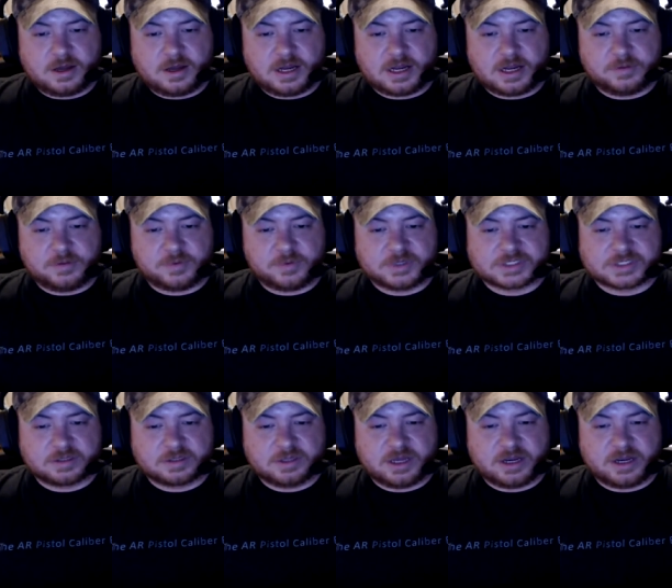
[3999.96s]
I got
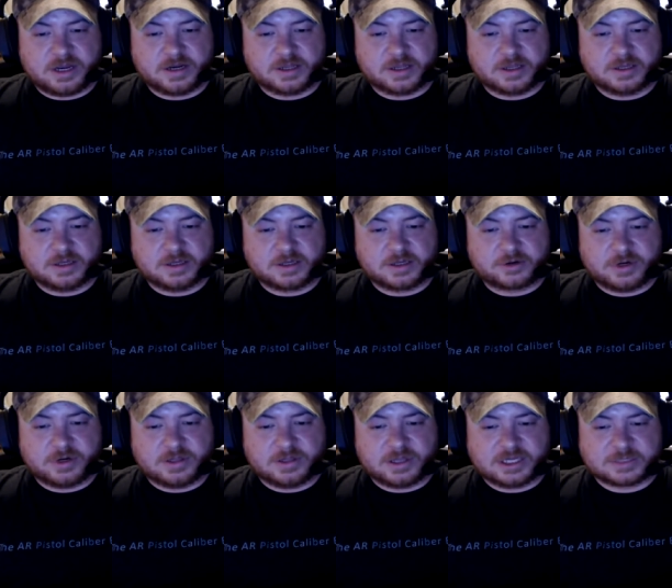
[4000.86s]
pistol light. Uh,
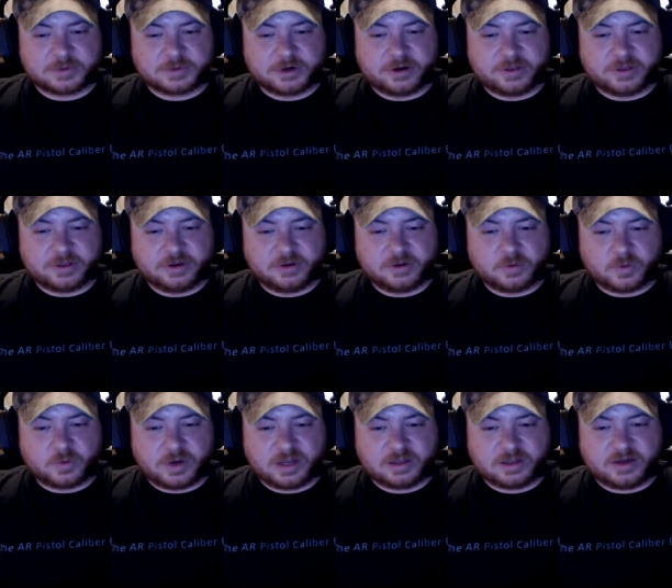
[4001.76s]
green light's better than
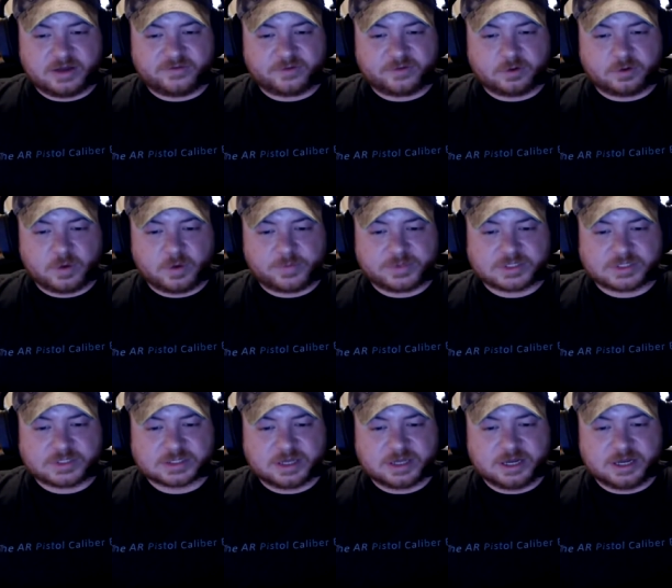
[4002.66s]
white light for a weapons yeah.